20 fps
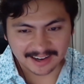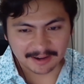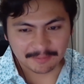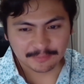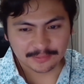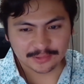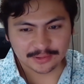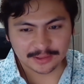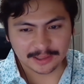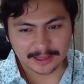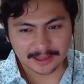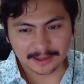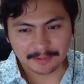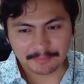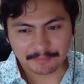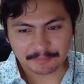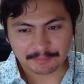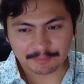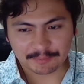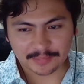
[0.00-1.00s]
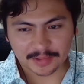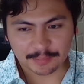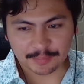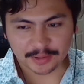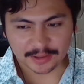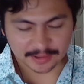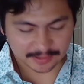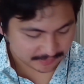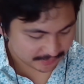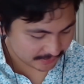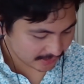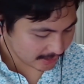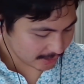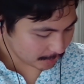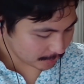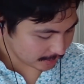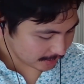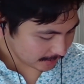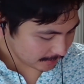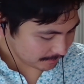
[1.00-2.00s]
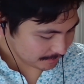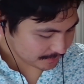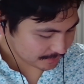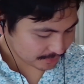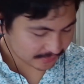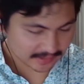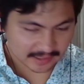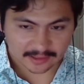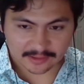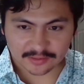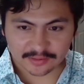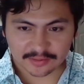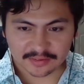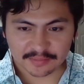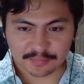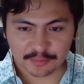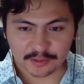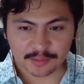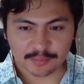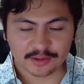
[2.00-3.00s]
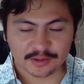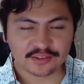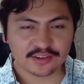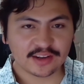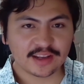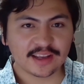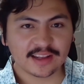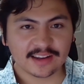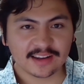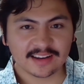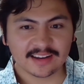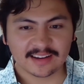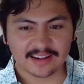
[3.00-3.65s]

So yeah. But anyway, that's pretty much it.